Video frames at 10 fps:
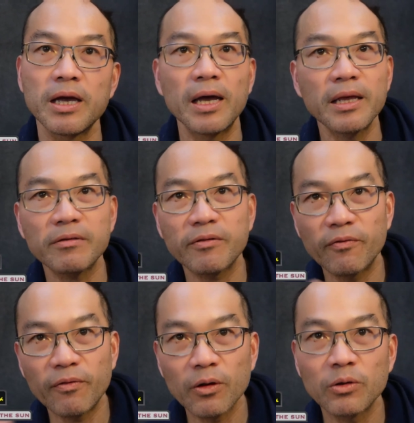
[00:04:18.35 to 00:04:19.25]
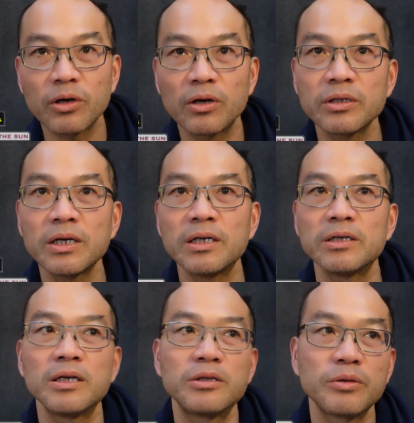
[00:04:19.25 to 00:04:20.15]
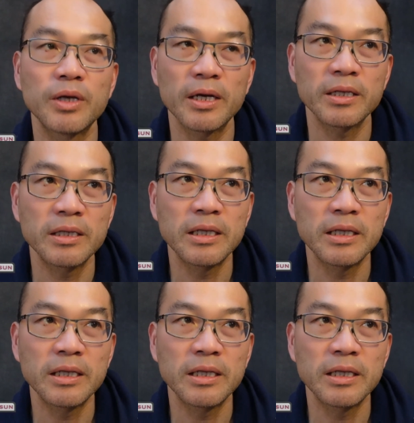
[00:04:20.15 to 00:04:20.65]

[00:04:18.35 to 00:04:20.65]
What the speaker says: And that followed on into their